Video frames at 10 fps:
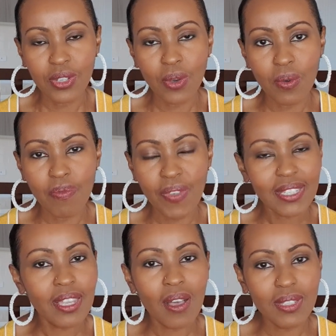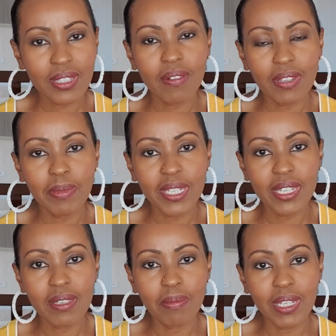So that's how
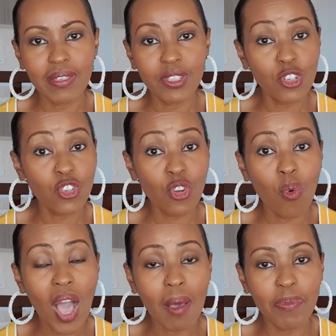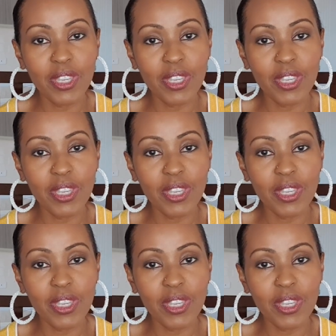self-limiting beliefs show up.